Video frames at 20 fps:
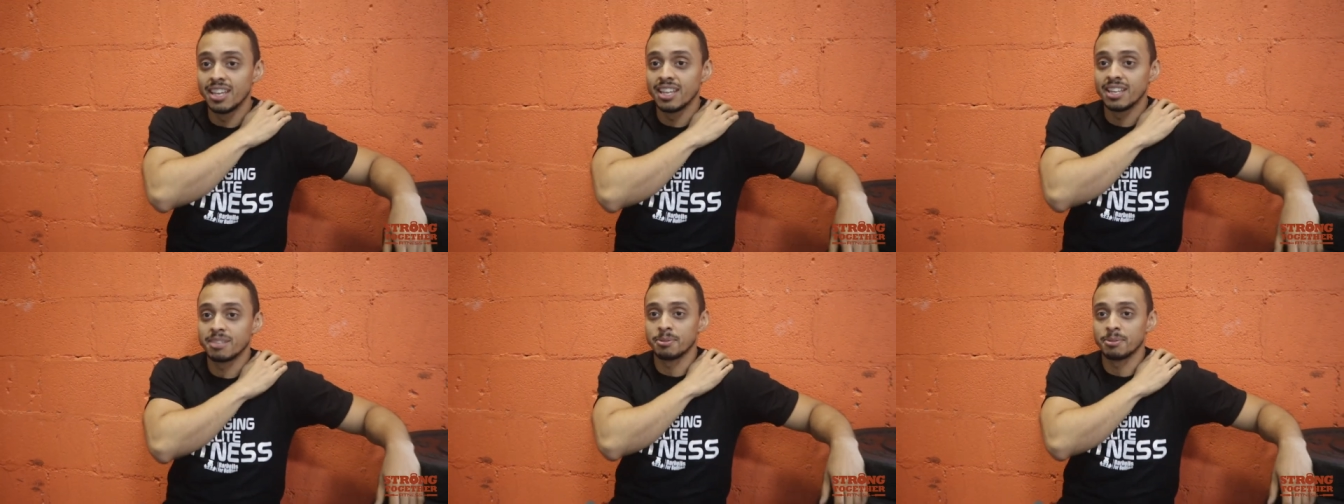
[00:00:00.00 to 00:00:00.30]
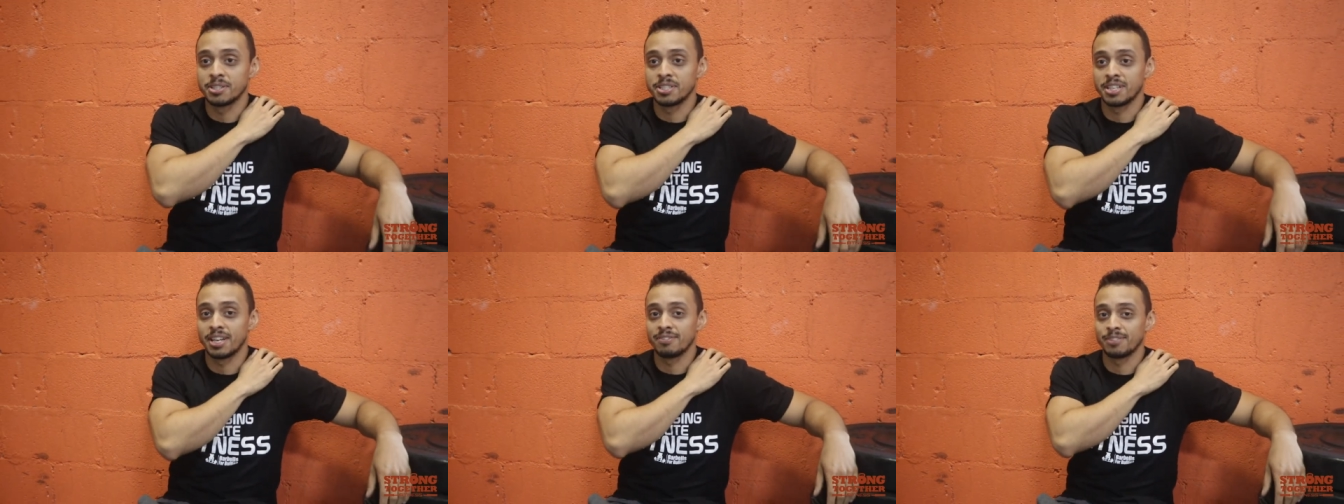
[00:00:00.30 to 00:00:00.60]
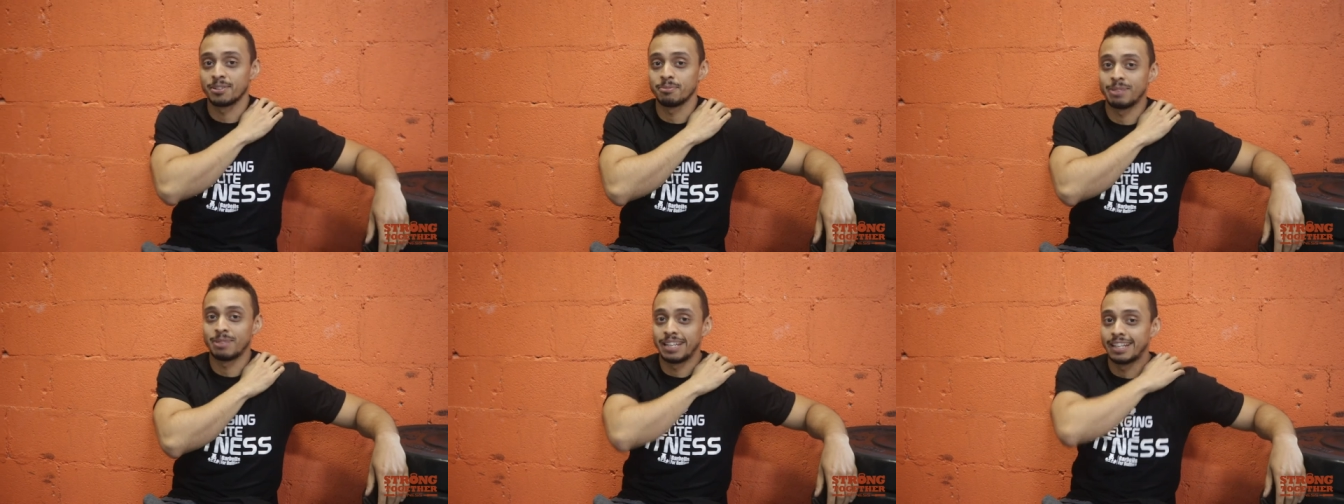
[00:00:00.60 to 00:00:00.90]
especially
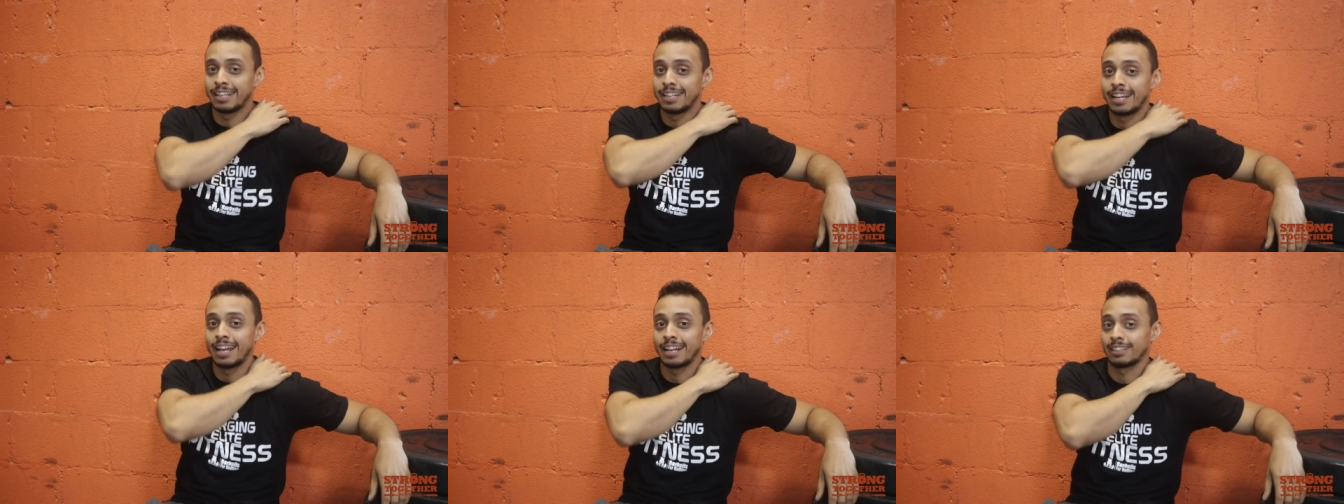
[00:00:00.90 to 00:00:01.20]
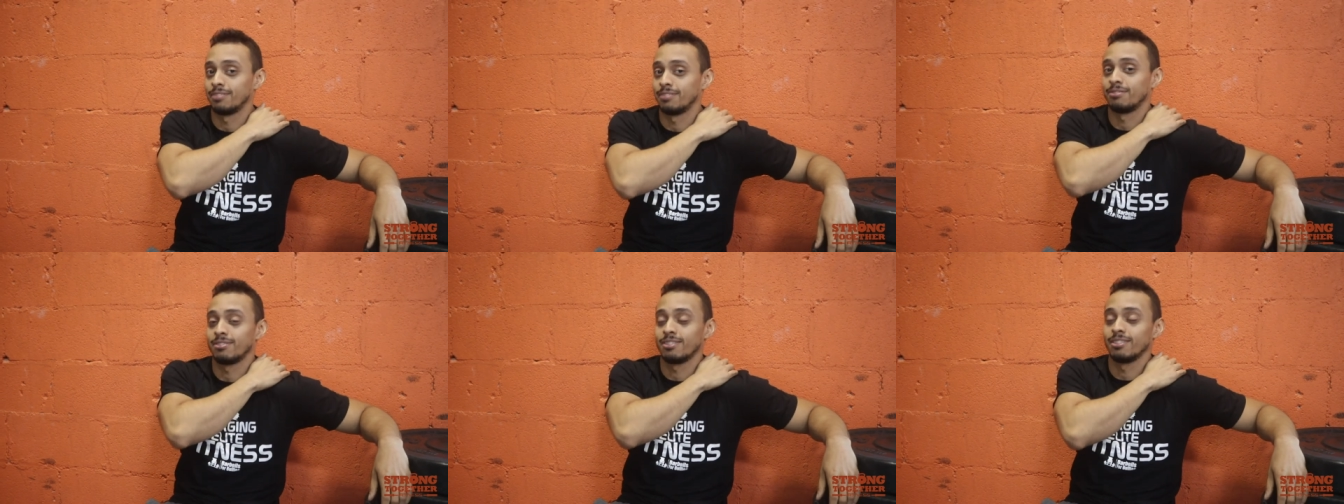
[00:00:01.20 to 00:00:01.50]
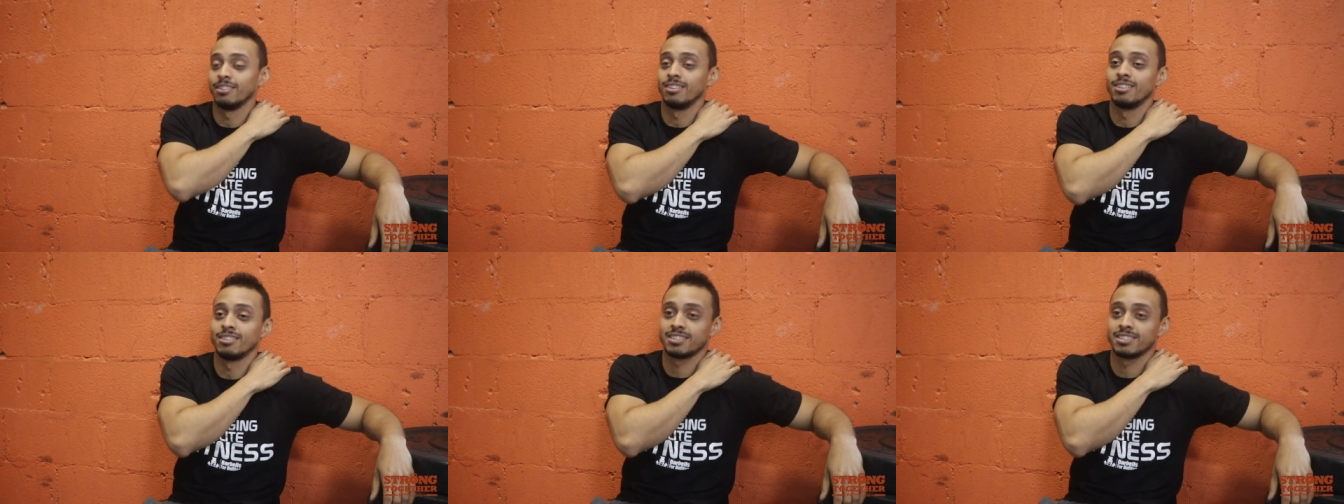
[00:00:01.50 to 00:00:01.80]
after being inactive for
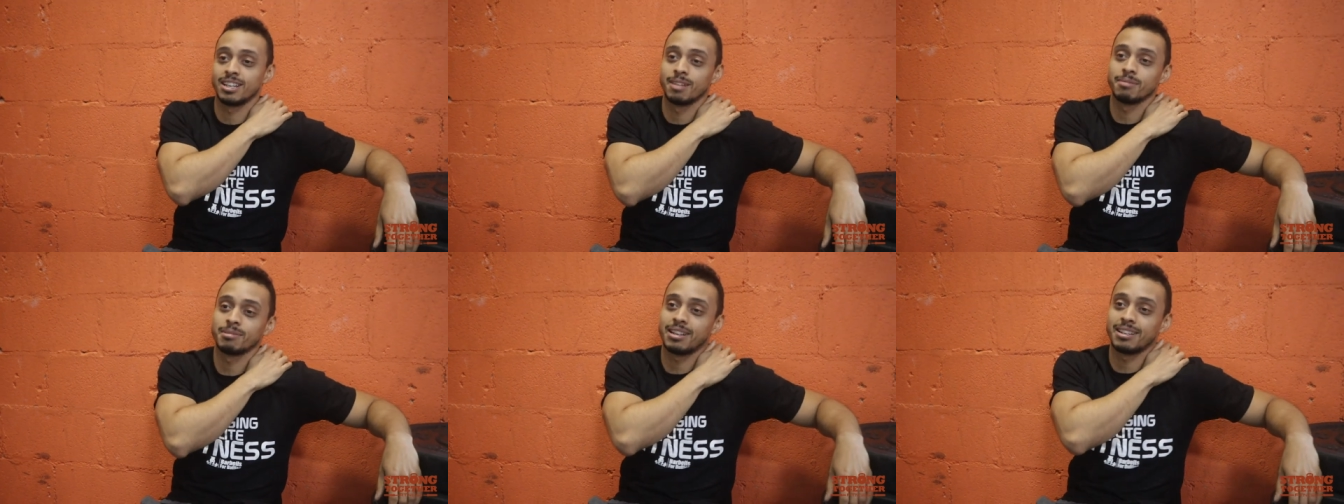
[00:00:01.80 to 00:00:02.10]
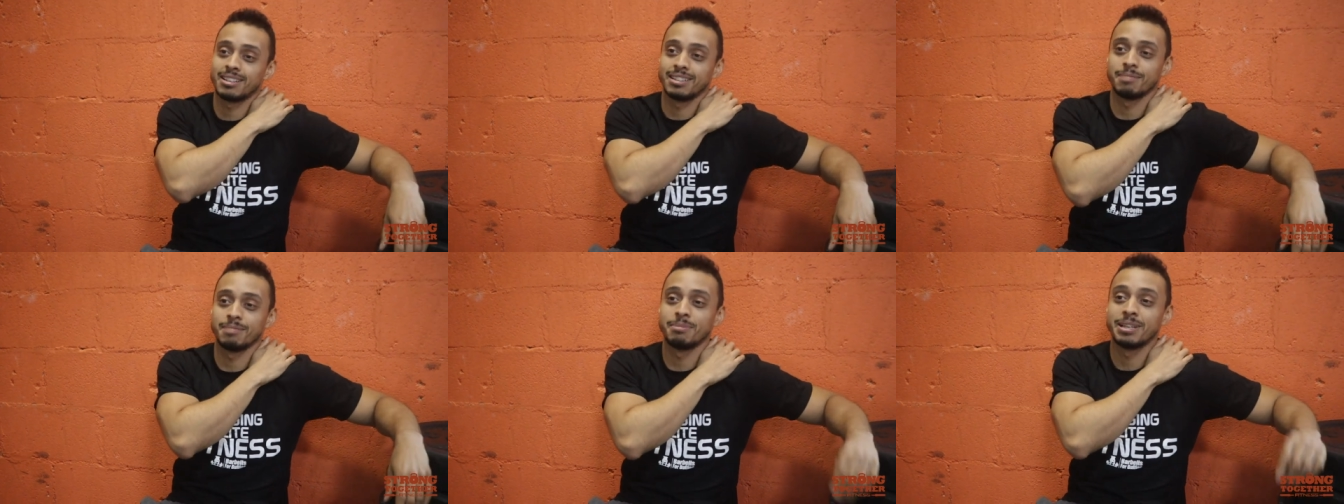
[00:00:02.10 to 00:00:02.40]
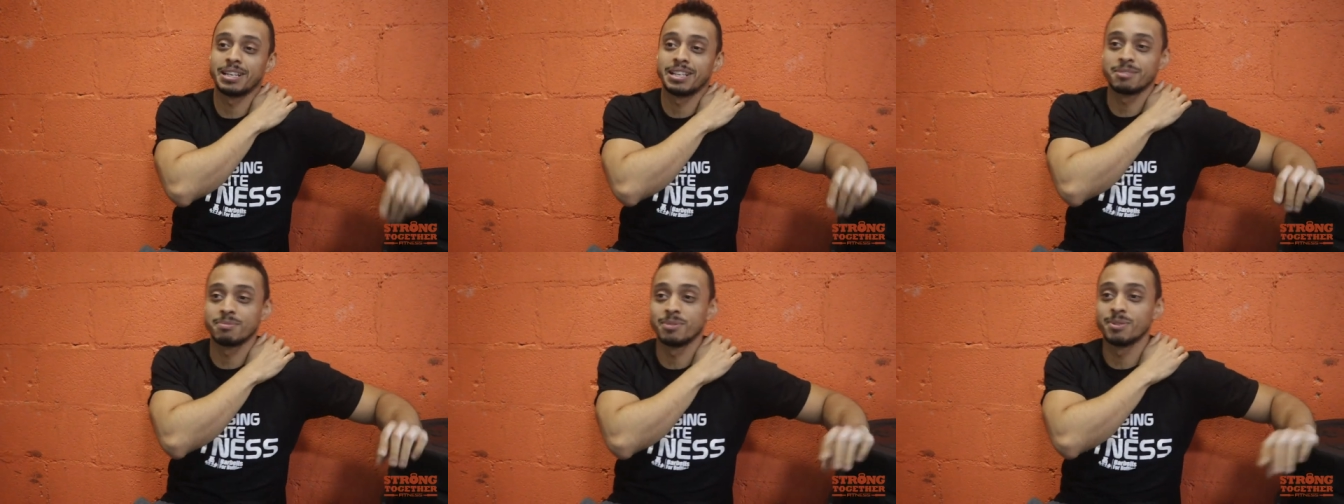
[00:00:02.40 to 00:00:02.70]
a long time, kind of the
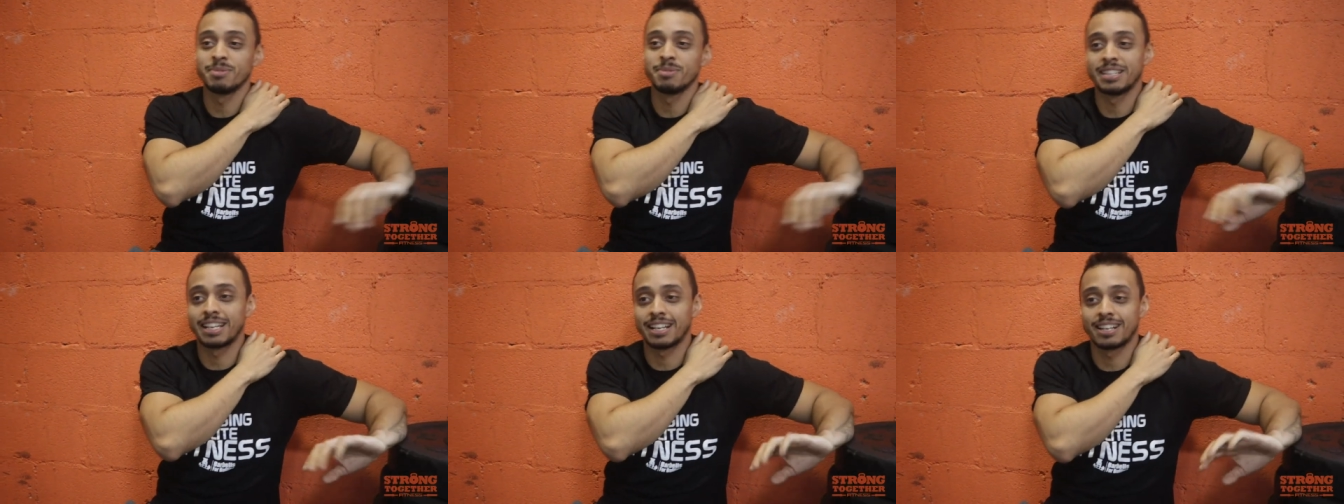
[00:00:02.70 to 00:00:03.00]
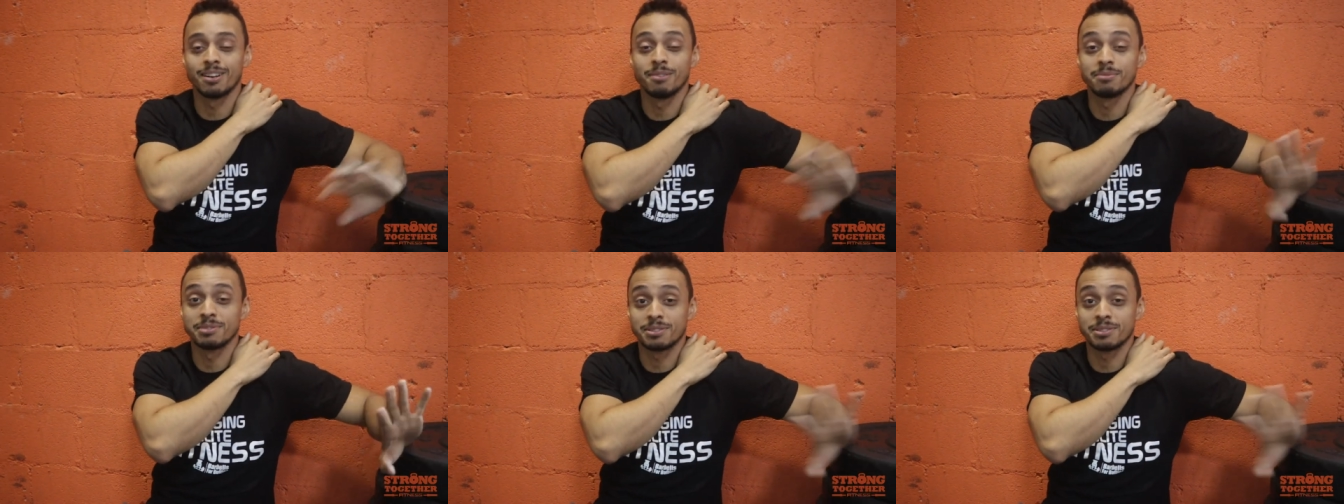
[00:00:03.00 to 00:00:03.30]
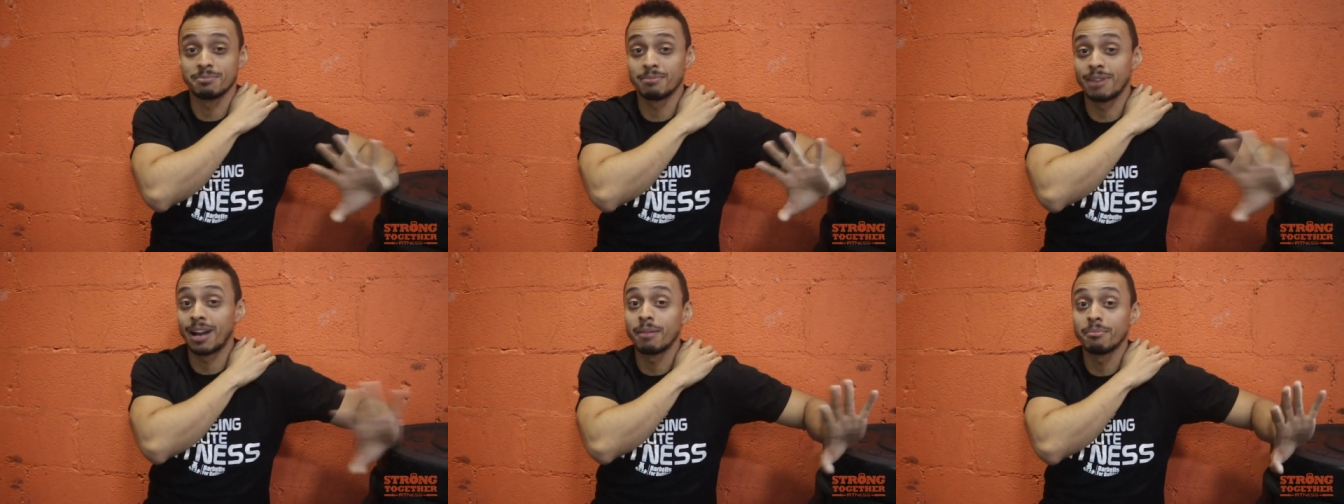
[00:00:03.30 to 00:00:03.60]
biggest movement that comes
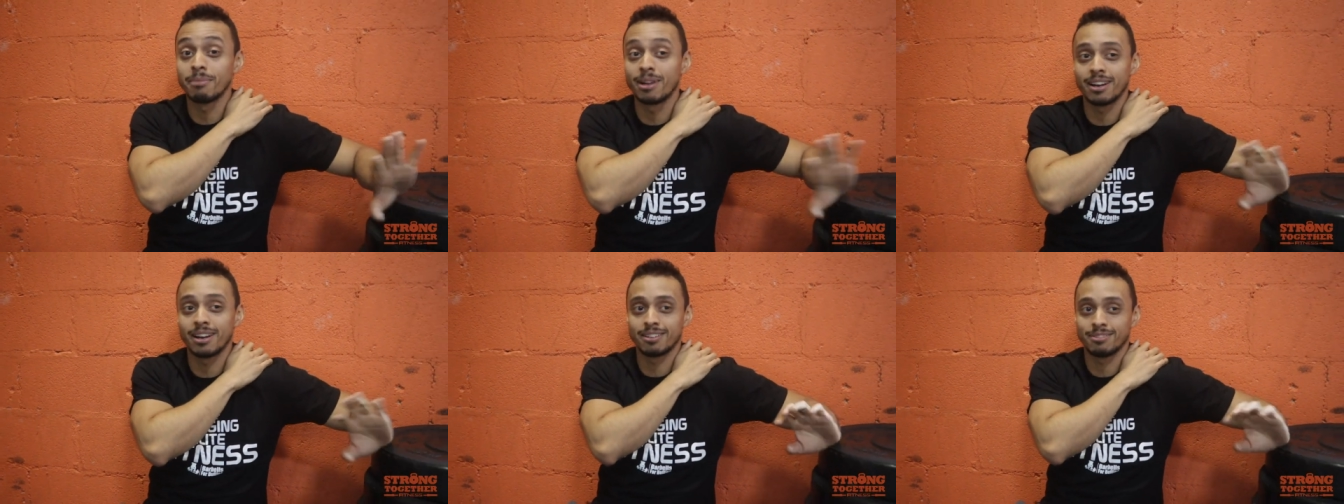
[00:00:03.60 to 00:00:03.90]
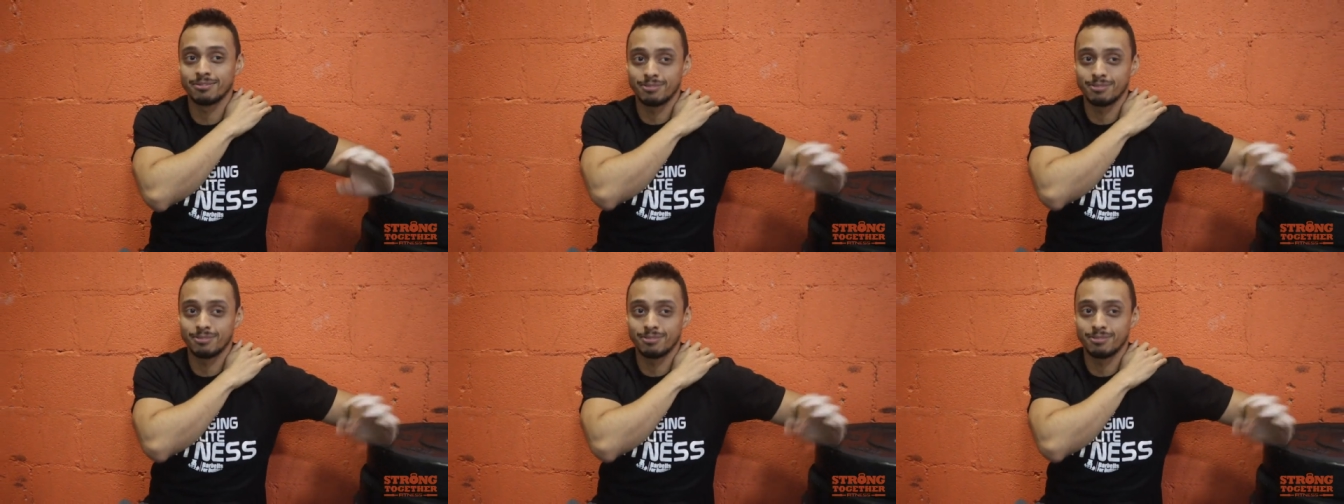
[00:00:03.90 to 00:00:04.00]
to my mind,